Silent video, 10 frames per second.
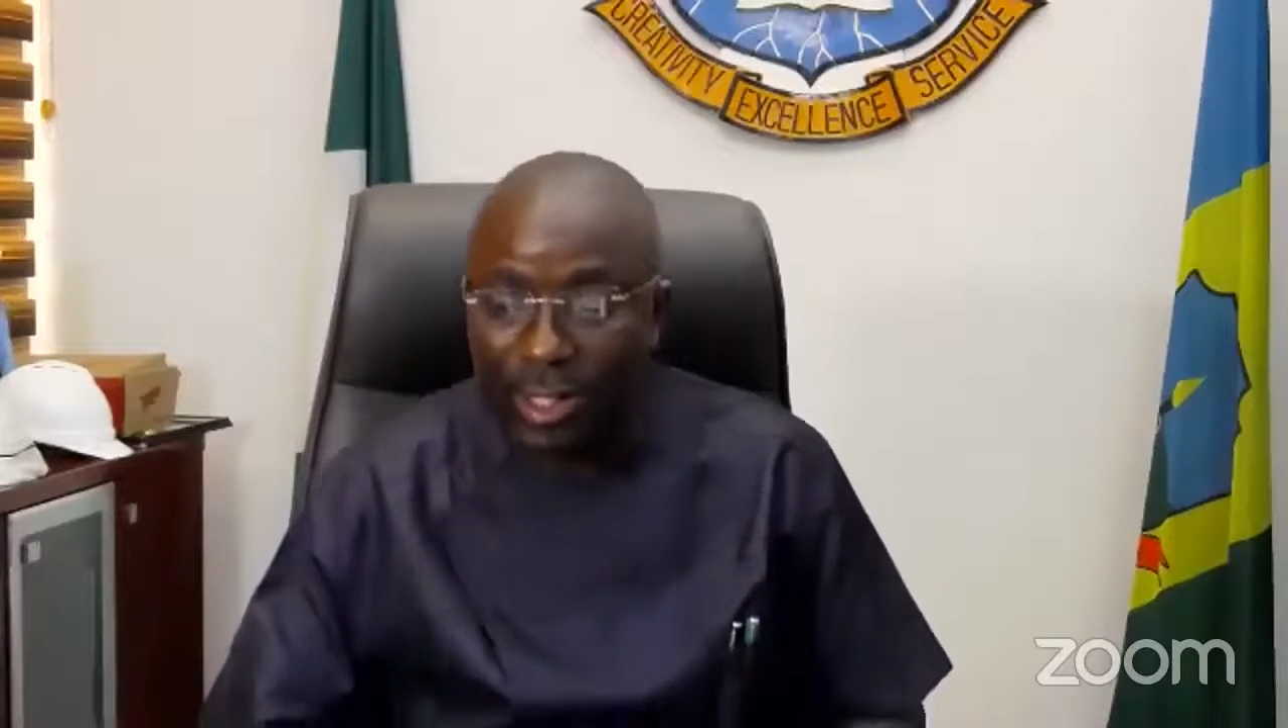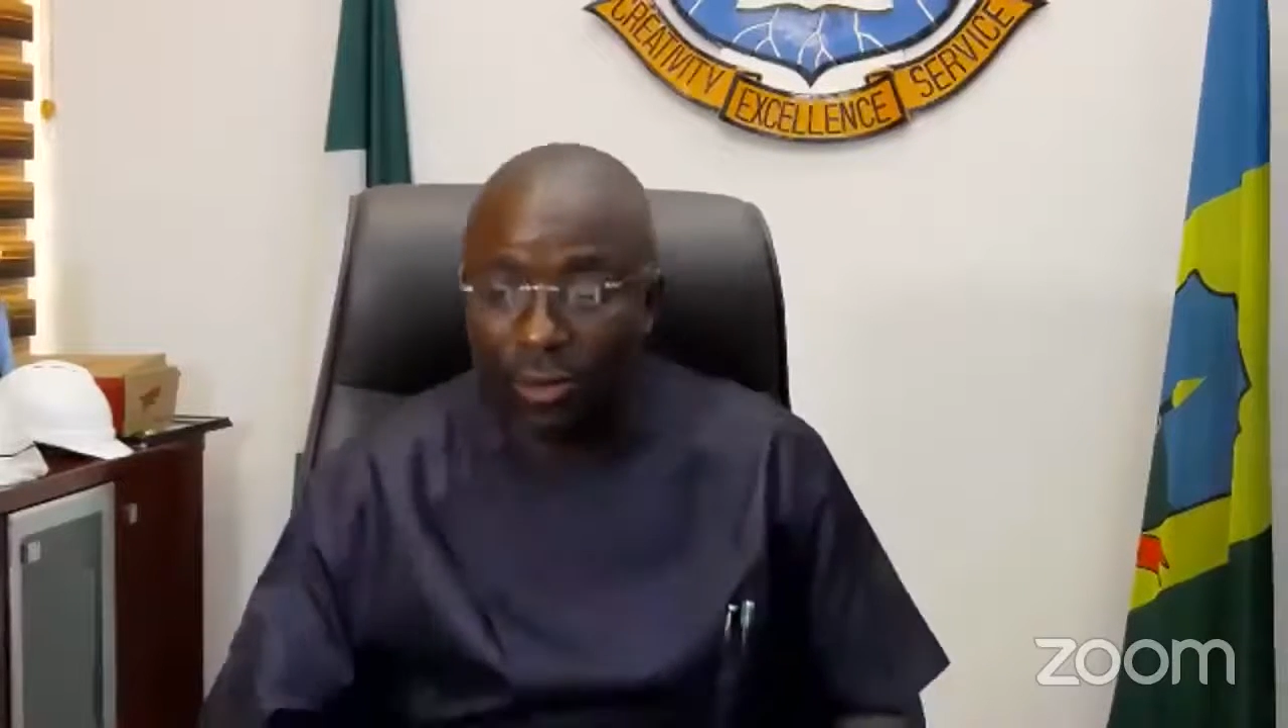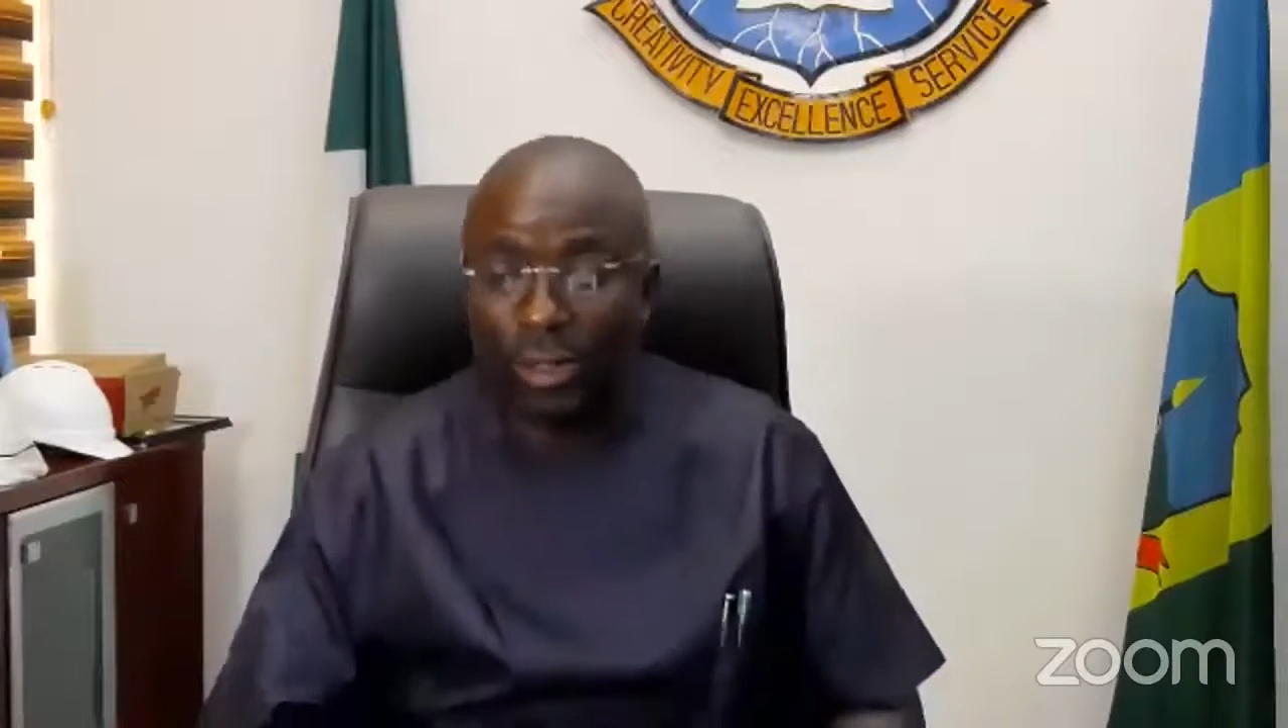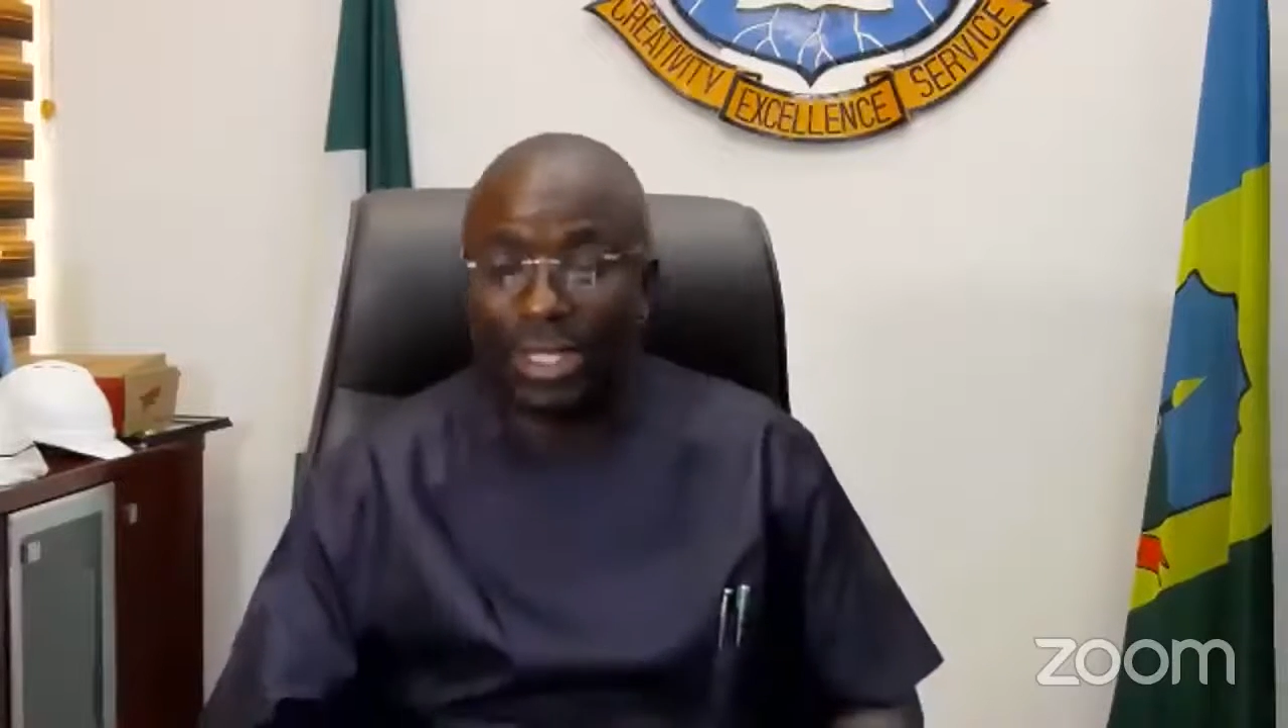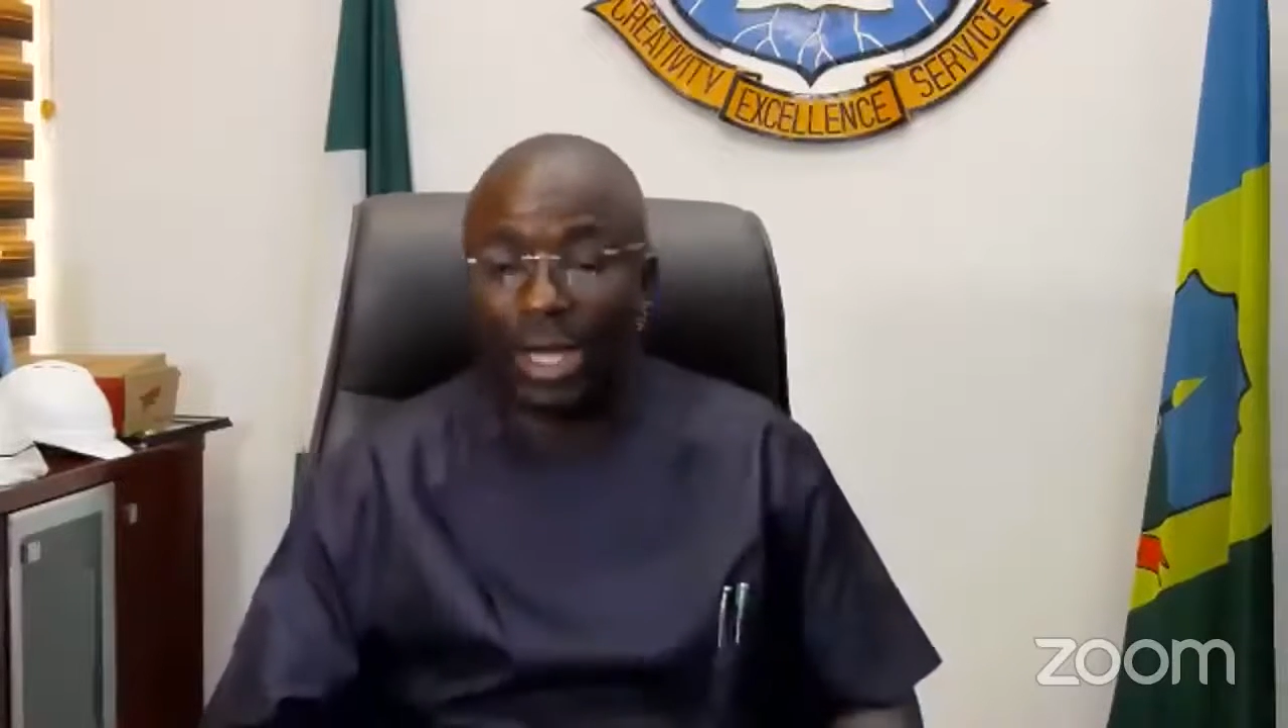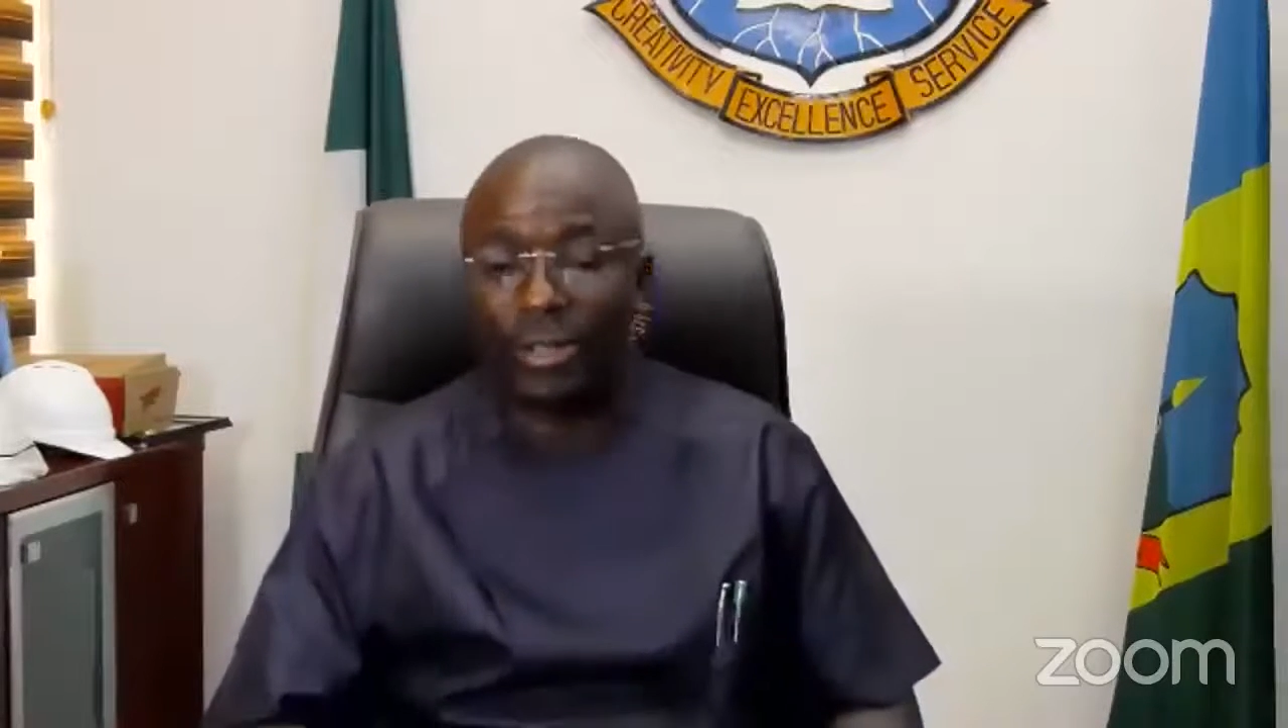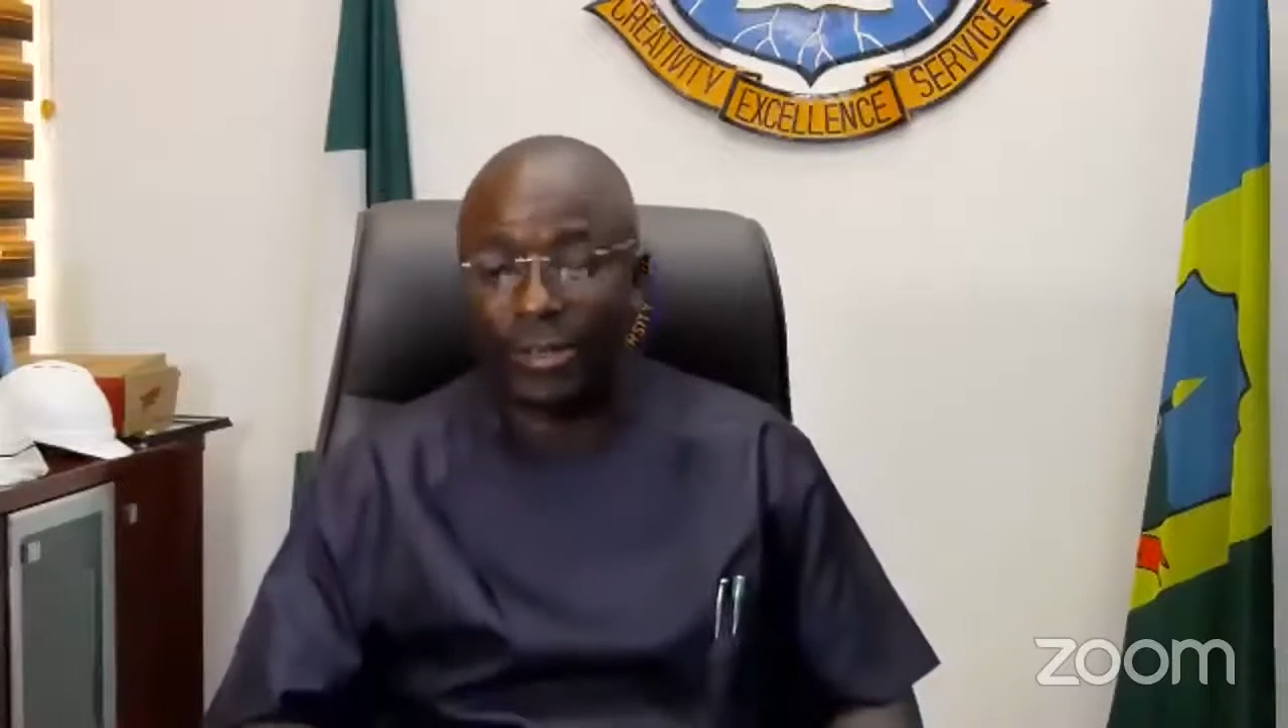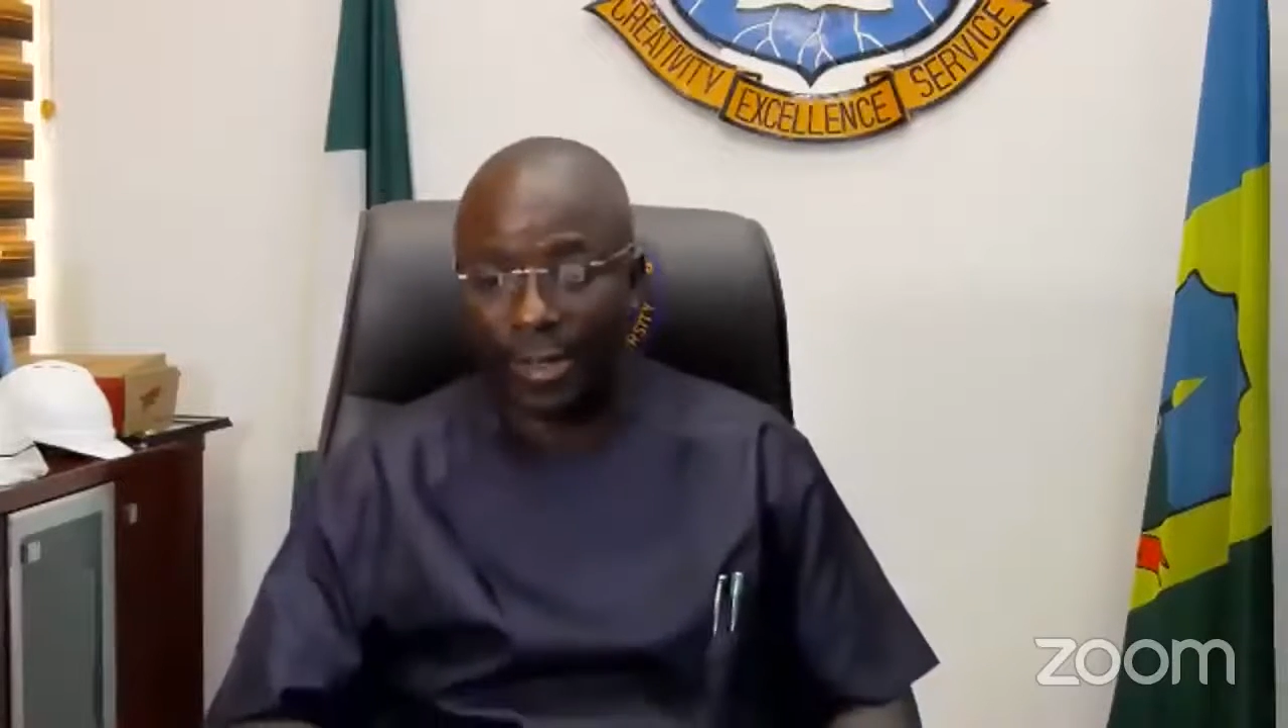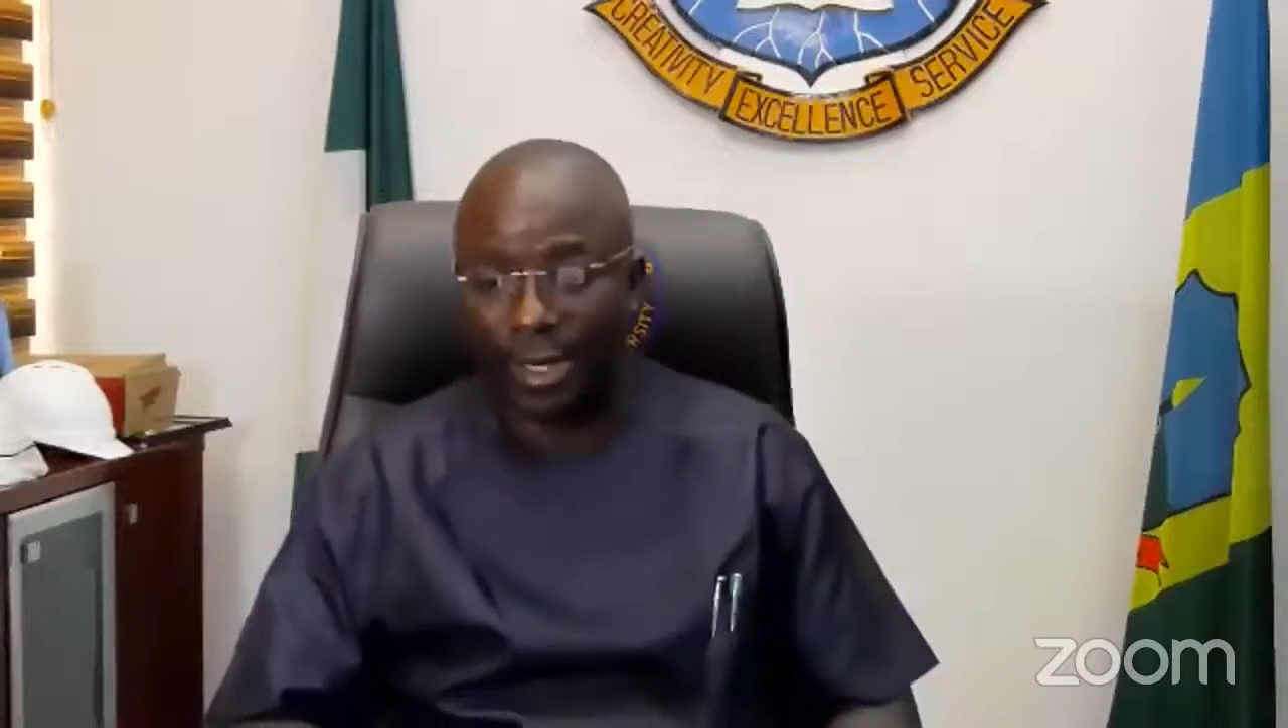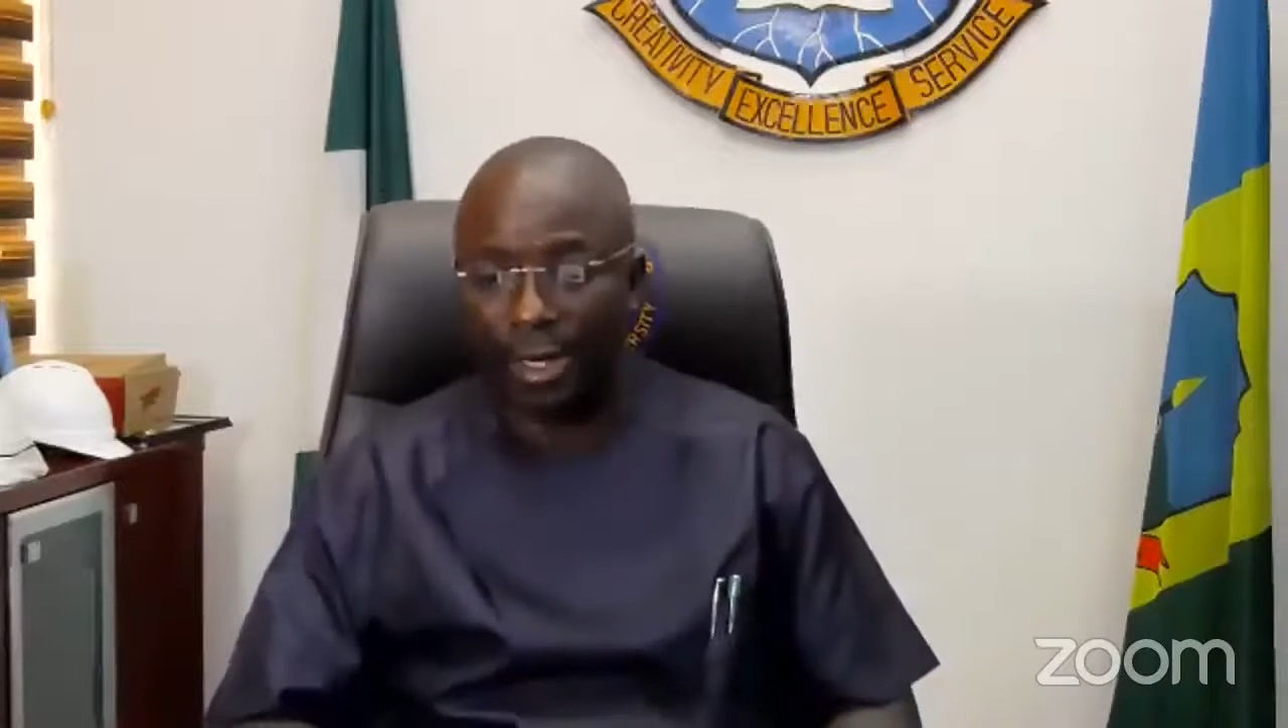without a
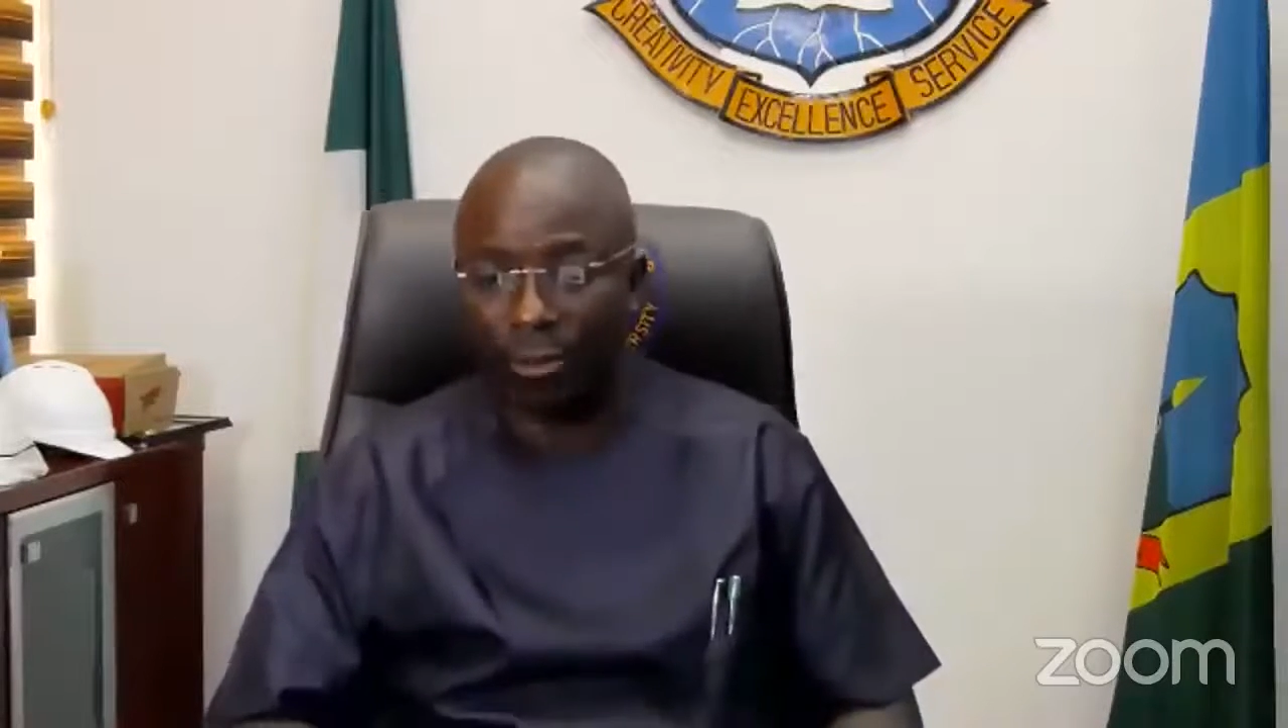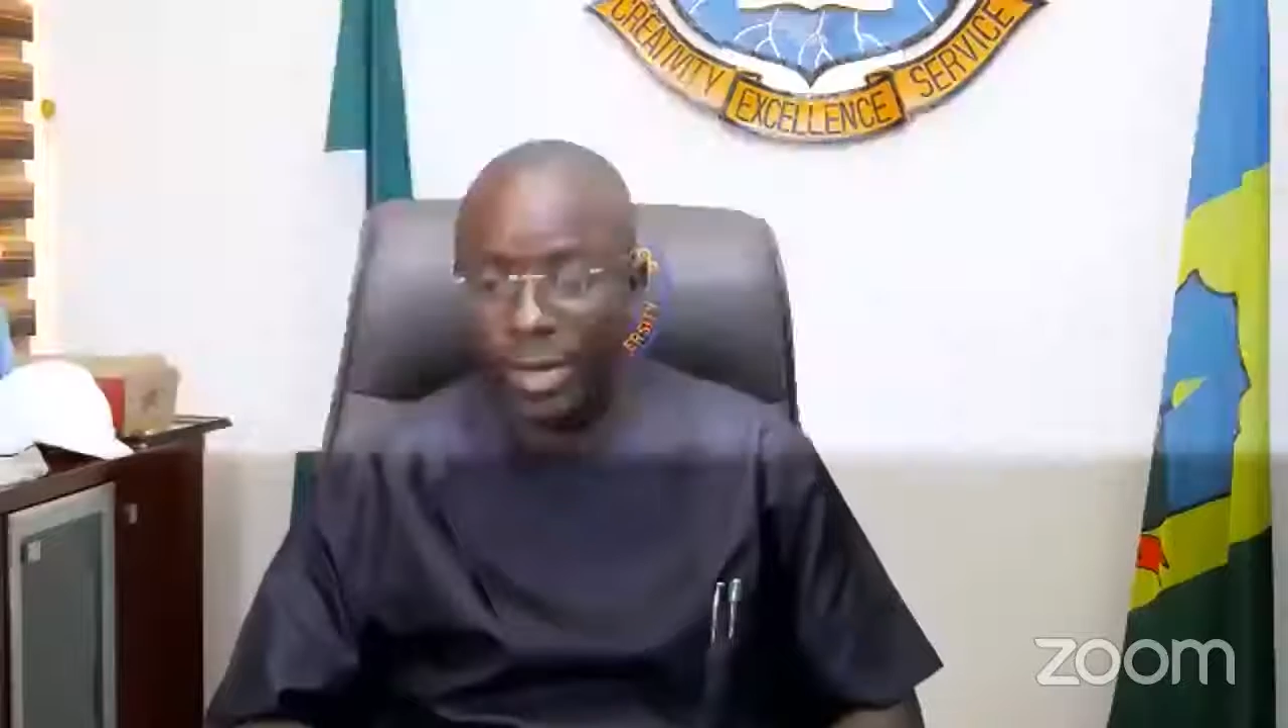skill.